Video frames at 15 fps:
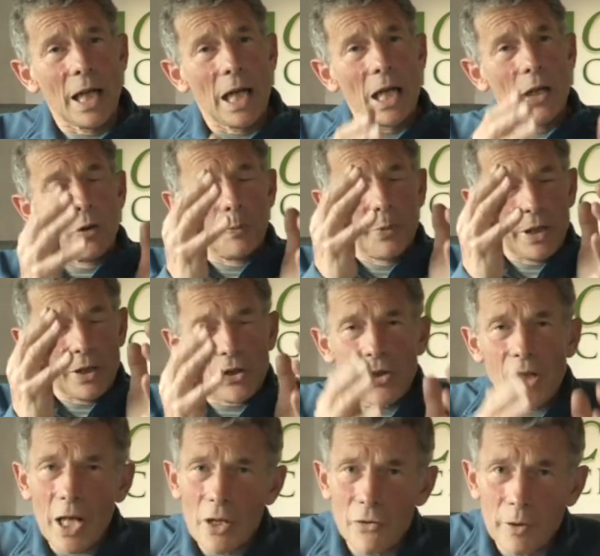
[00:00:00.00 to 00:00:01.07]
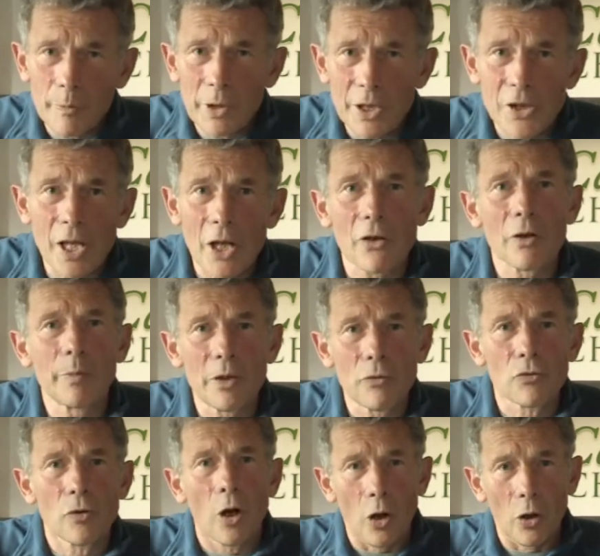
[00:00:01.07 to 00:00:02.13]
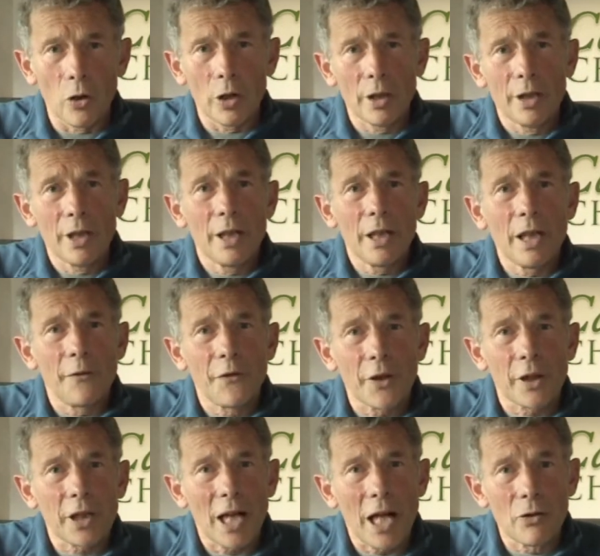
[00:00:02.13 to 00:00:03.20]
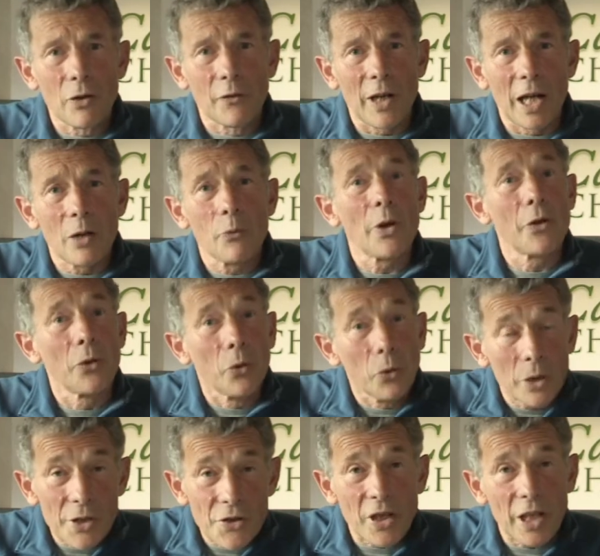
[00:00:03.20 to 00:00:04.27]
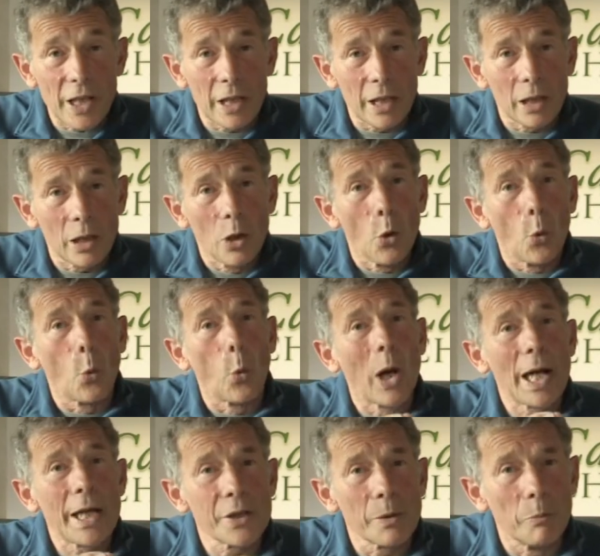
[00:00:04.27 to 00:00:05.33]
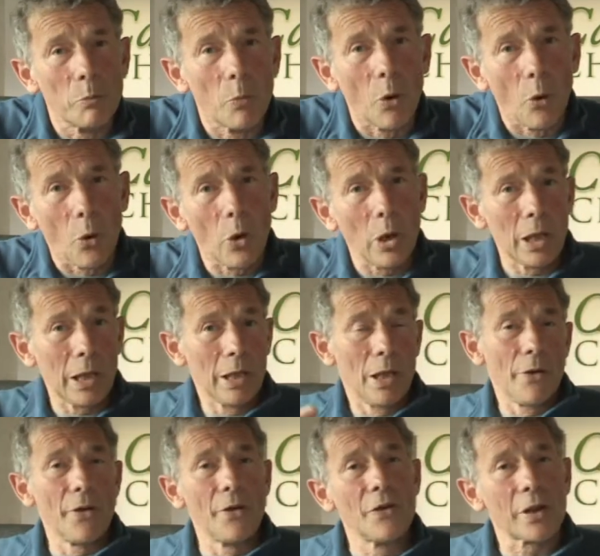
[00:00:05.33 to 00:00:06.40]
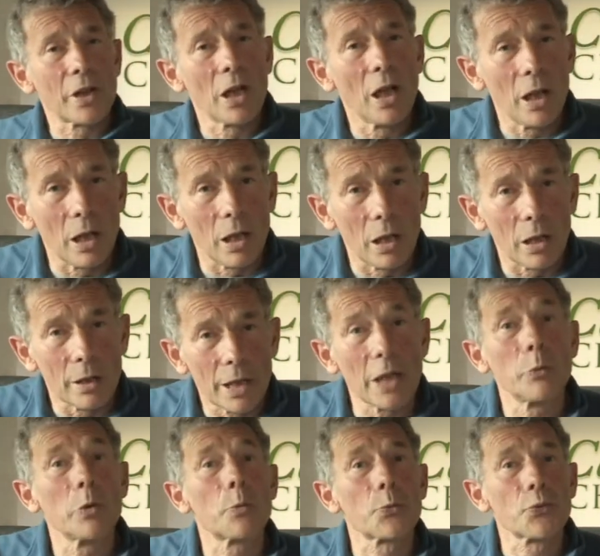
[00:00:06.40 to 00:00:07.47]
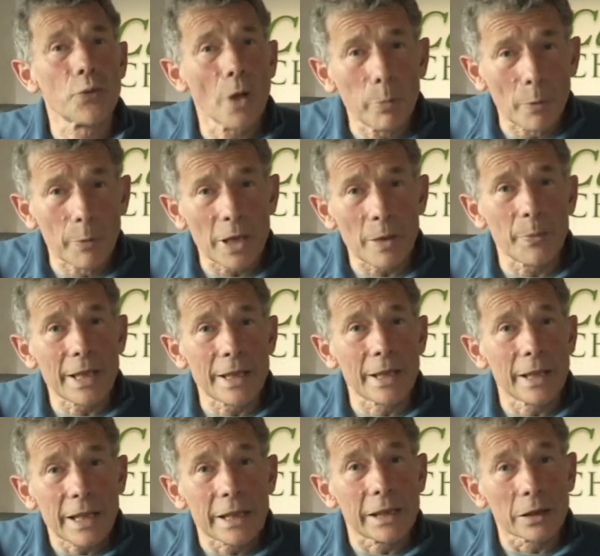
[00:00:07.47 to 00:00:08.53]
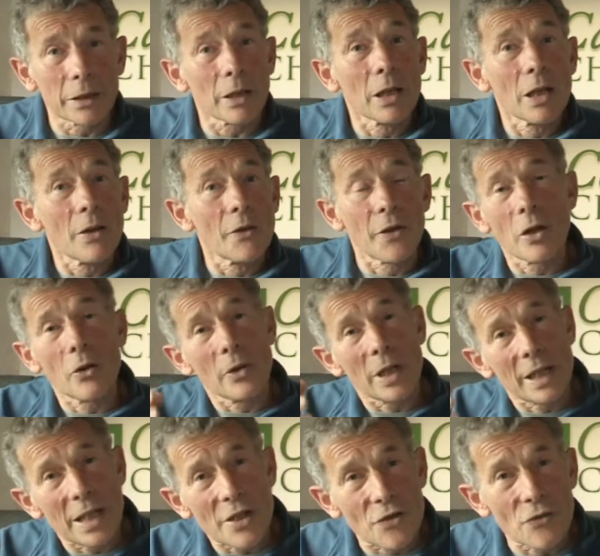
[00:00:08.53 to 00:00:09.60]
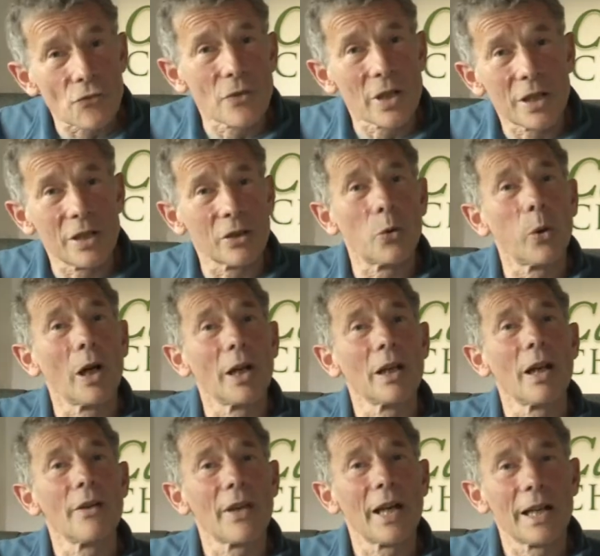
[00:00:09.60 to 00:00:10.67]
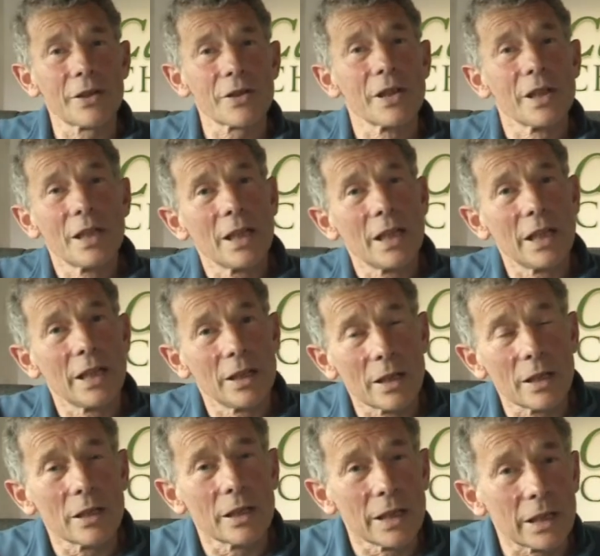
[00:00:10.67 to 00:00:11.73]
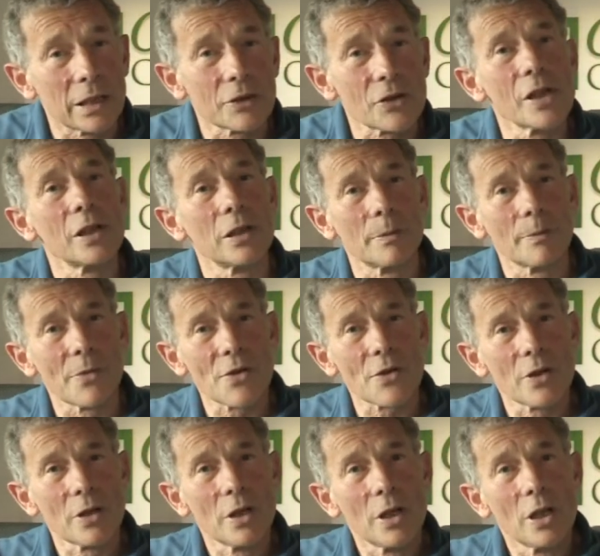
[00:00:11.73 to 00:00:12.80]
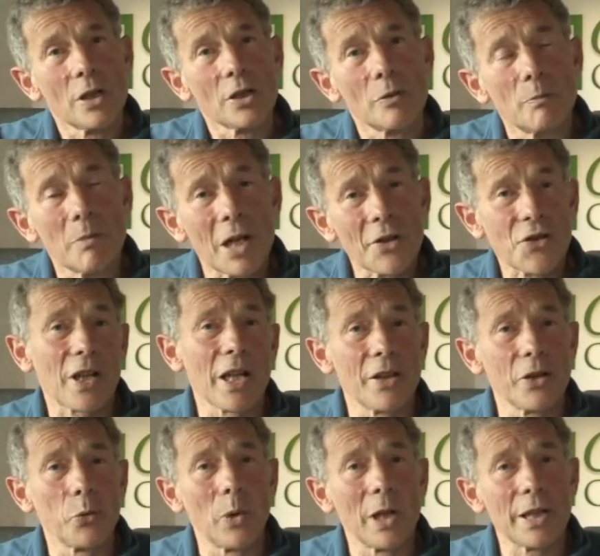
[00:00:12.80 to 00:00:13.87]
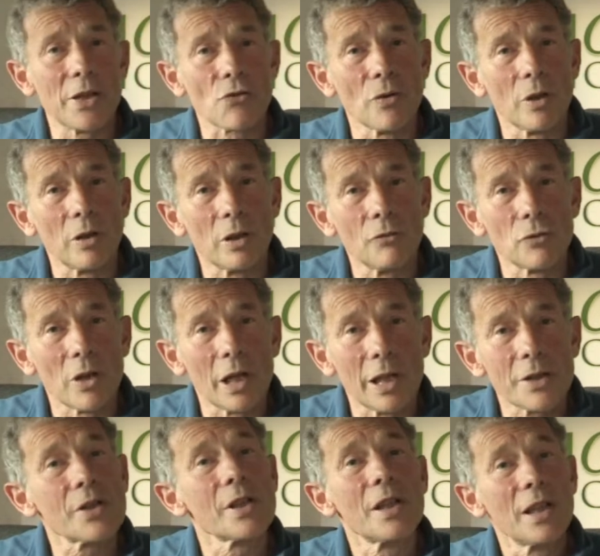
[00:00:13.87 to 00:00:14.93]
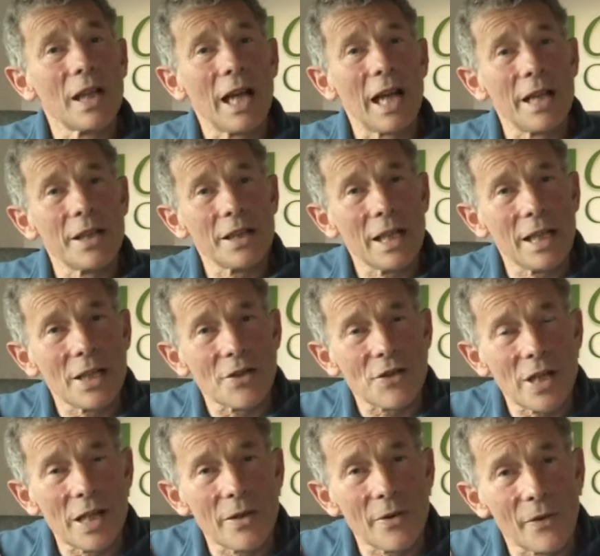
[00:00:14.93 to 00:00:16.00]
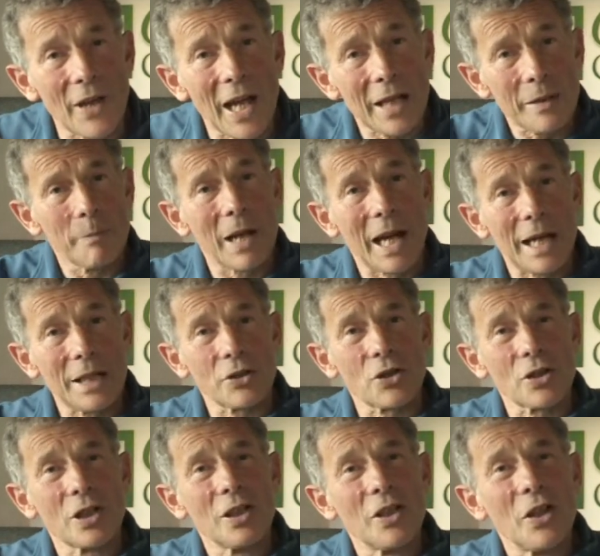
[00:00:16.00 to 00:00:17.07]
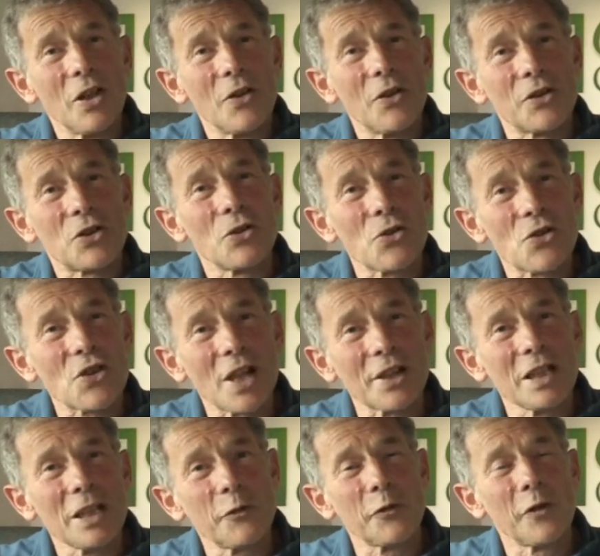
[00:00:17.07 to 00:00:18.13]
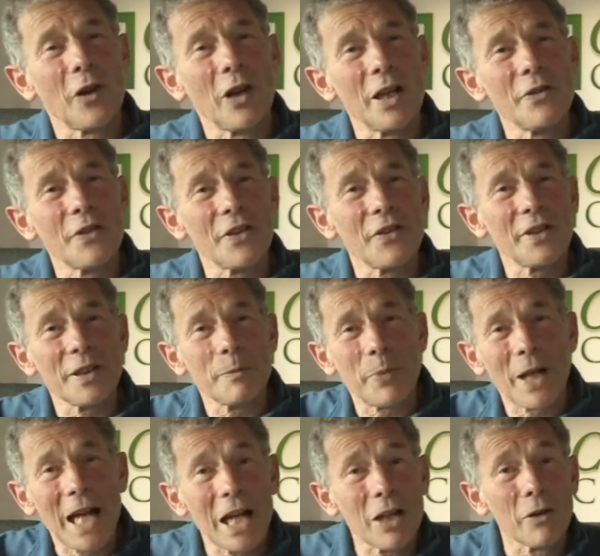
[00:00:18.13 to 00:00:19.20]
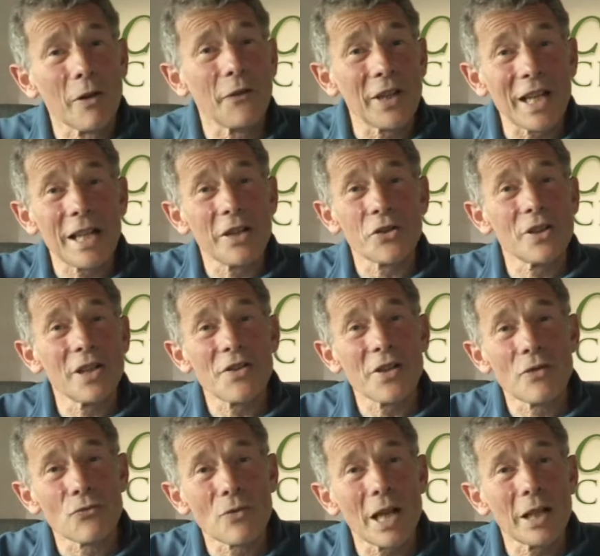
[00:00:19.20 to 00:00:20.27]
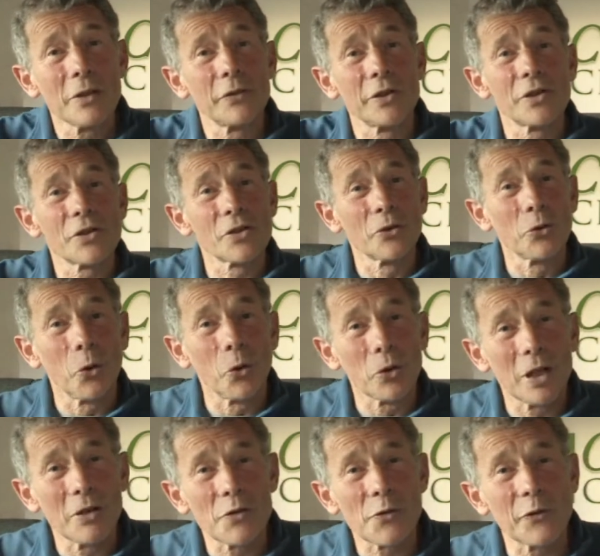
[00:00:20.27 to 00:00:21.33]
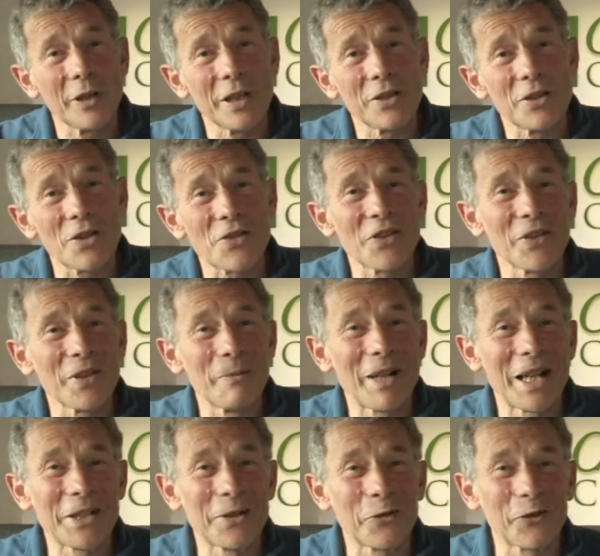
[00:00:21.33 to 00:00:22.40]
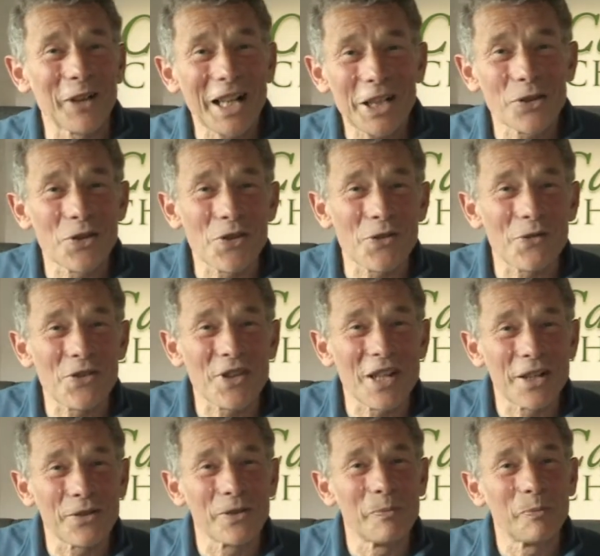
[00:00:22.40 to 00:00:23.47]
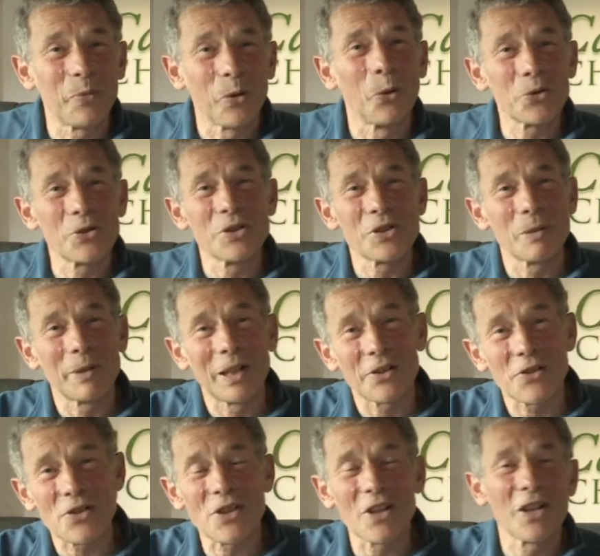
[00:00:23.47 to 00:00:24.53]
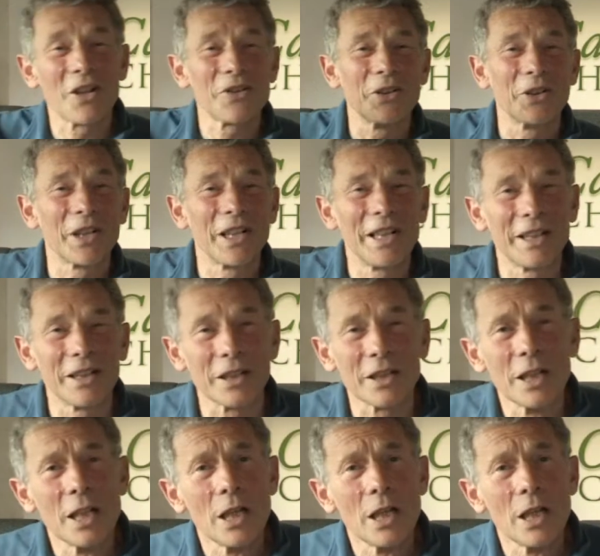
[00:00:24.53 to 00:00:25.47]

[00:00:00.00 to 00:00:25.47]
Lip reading: It would be terribly wrong if the caravan with all its gear weighed more than the car. It would probably be illegal, though it isn't written quite like that in legal terms. You must get the weights right, and it's in that match that you suddenly find that the power of the engine is irrelevant, and all those features that the manufacturers have said are important about starting on a hill